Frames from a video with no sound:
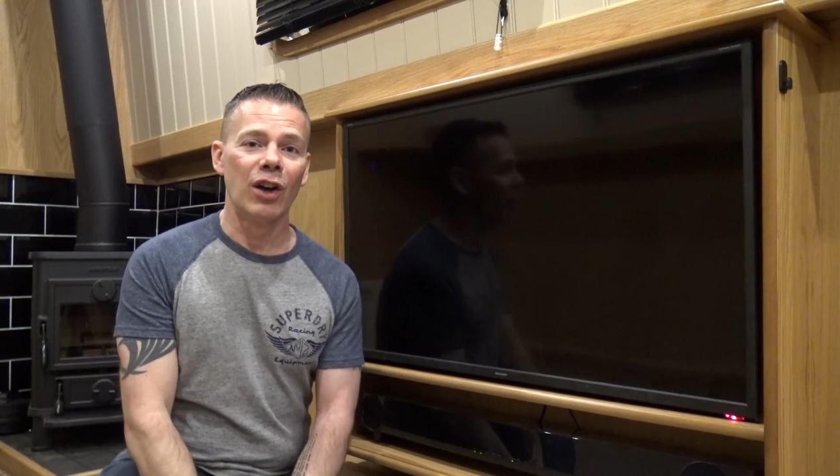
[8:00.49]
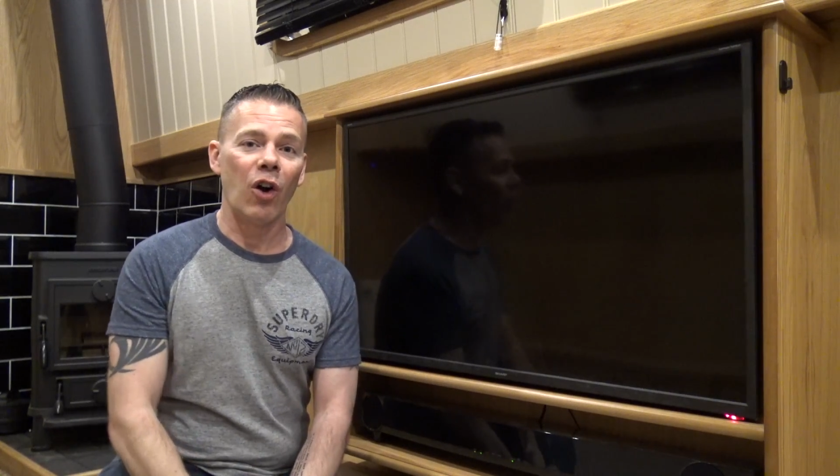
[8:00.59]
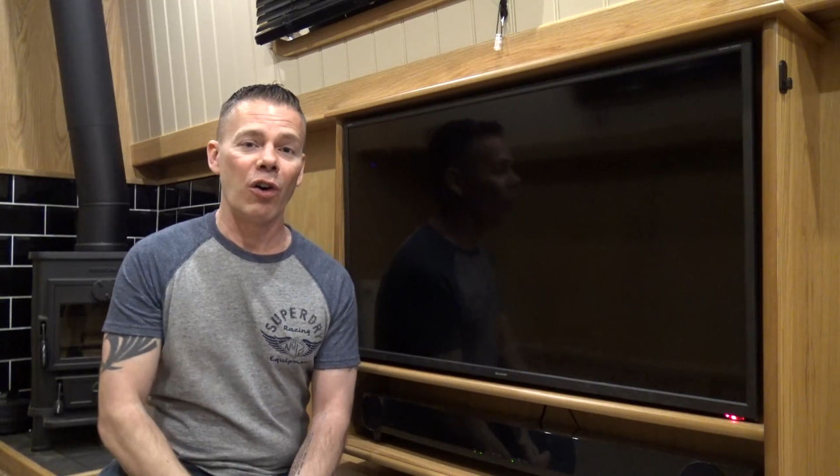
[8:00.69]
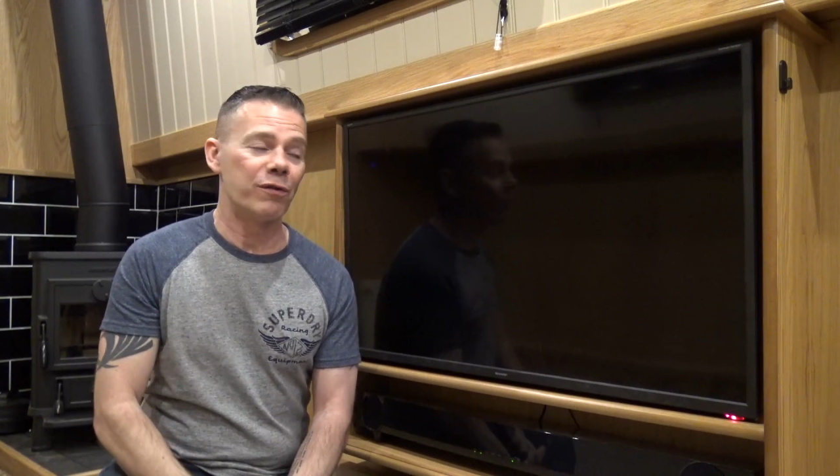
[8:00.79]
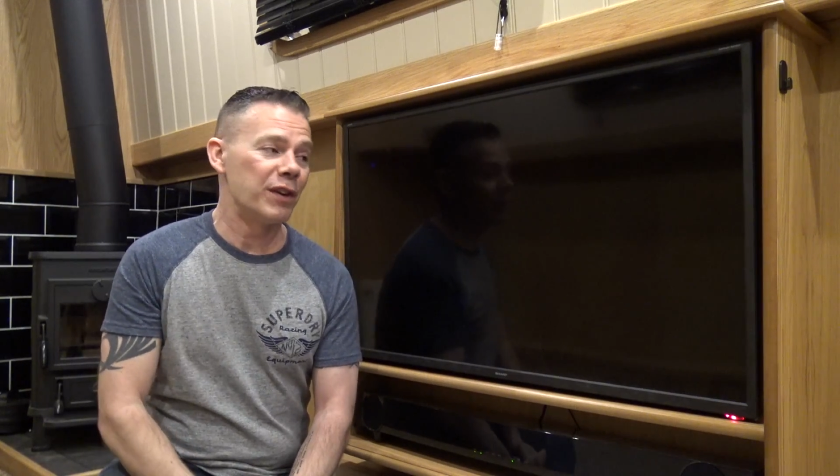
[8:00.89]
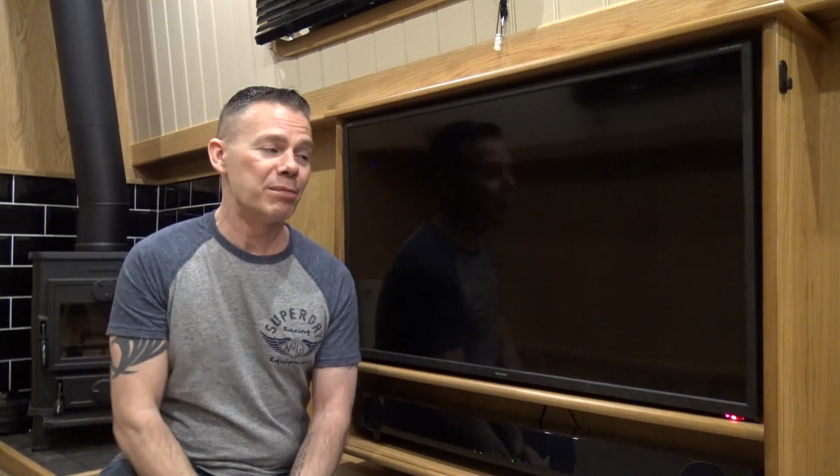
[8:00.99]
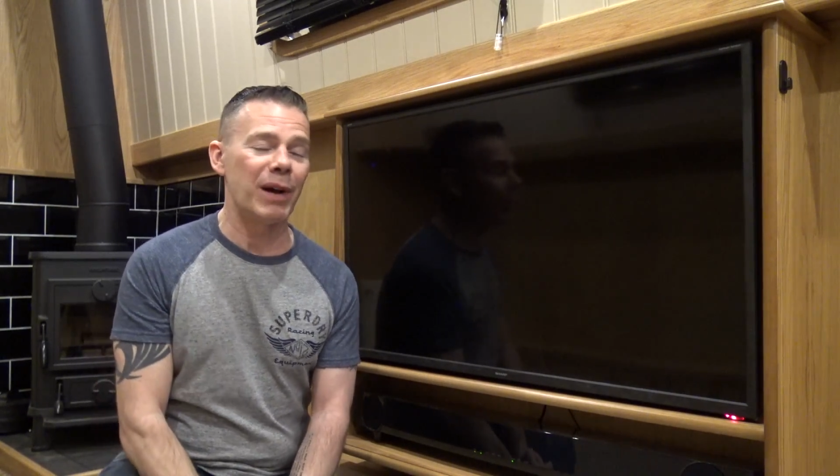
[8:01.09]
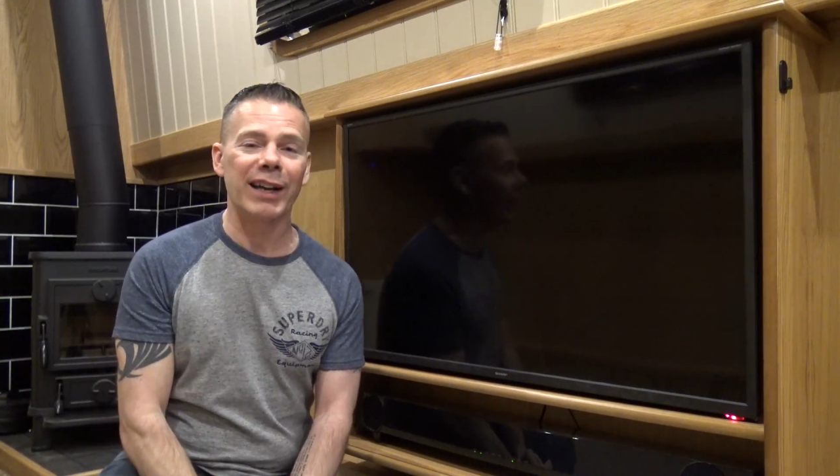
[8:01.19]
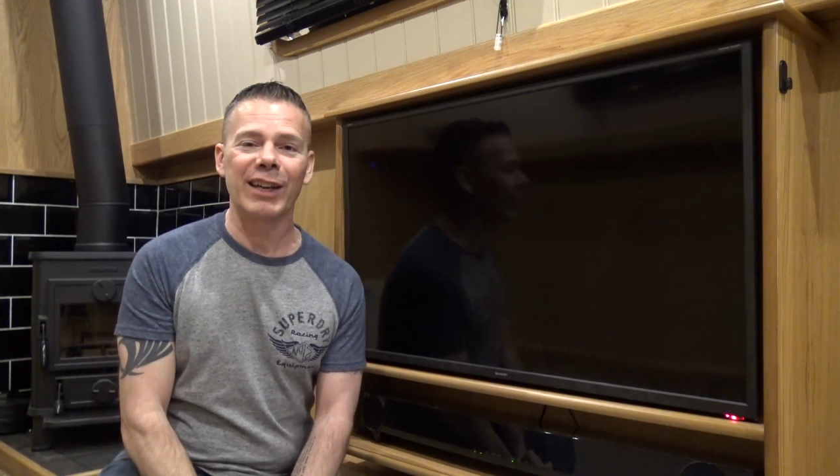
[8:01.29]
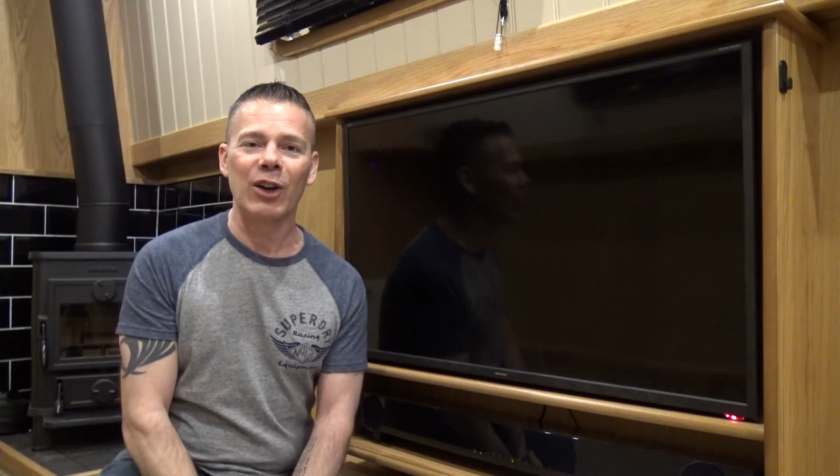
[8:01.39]
or
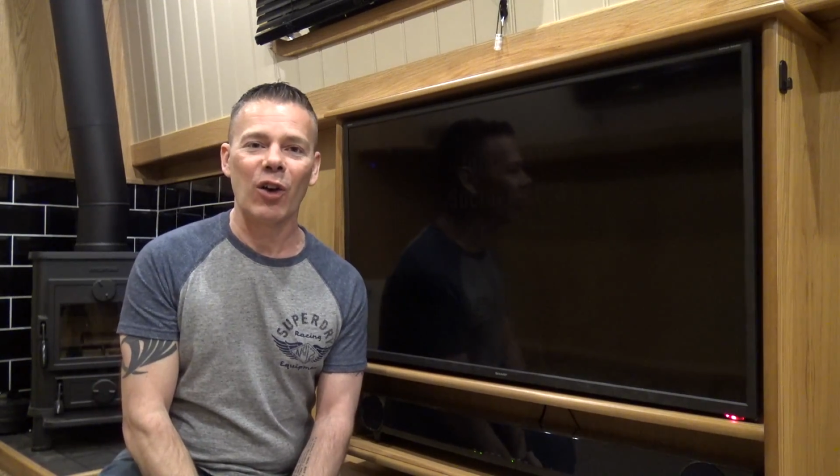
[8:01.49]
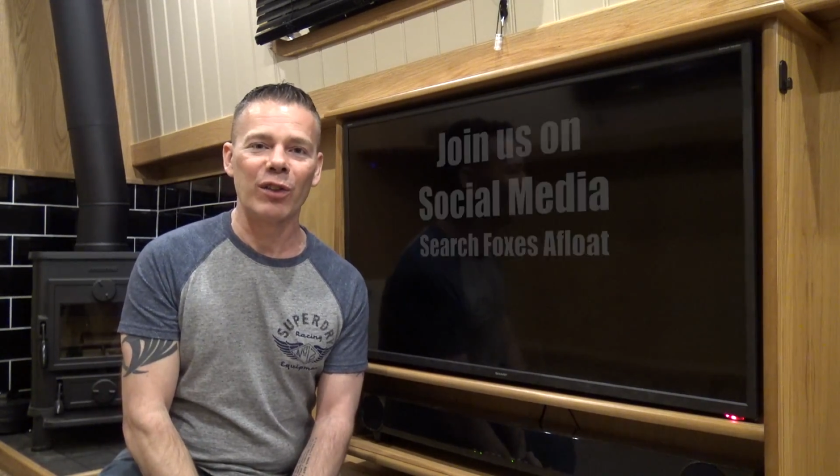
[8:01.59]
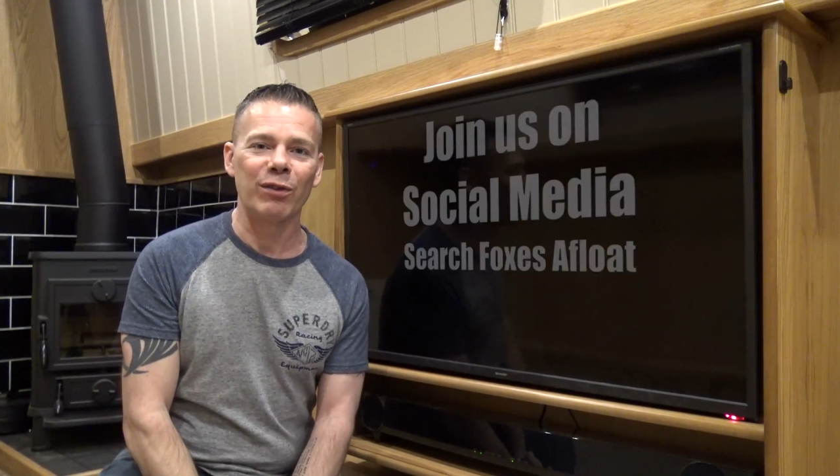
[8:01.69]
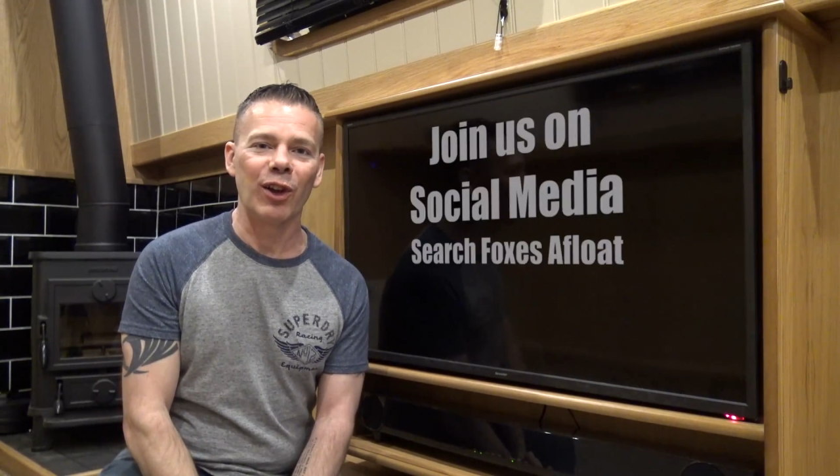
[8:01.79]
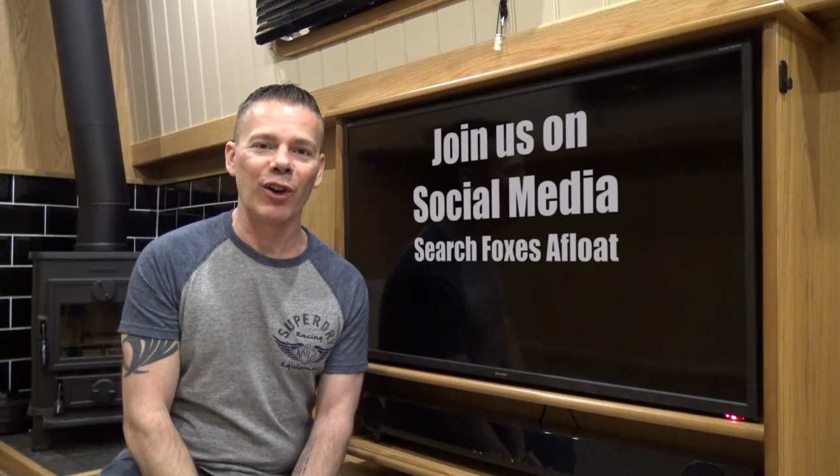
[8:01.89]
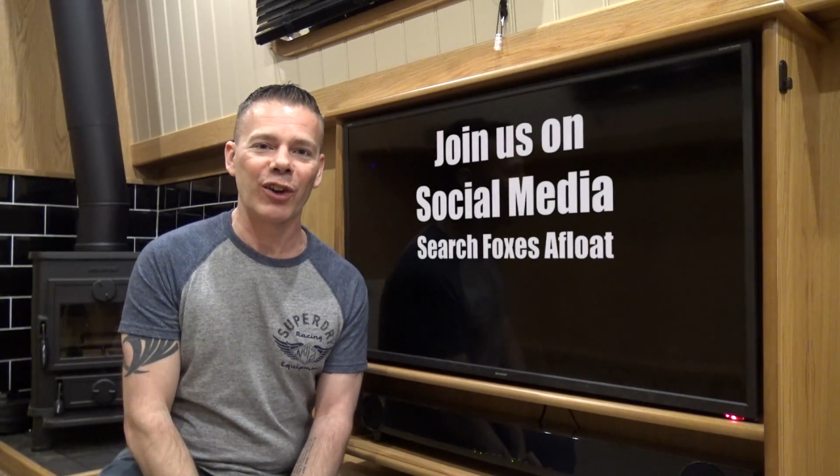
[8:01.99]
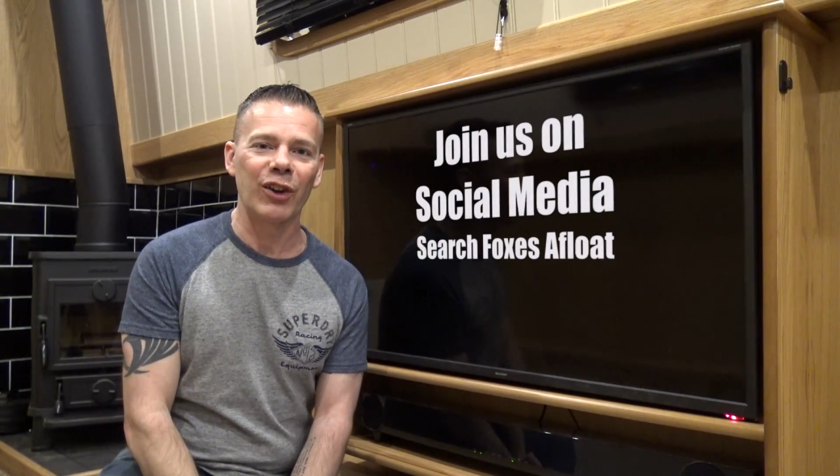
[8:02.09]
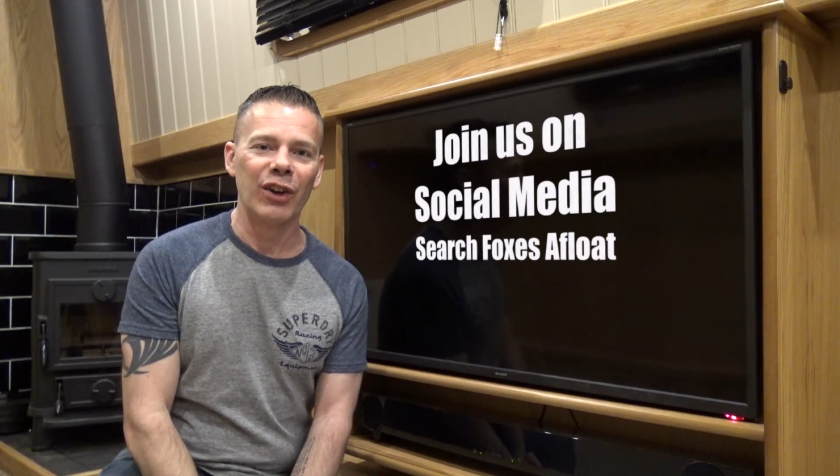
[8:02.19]
feedback on the vlog,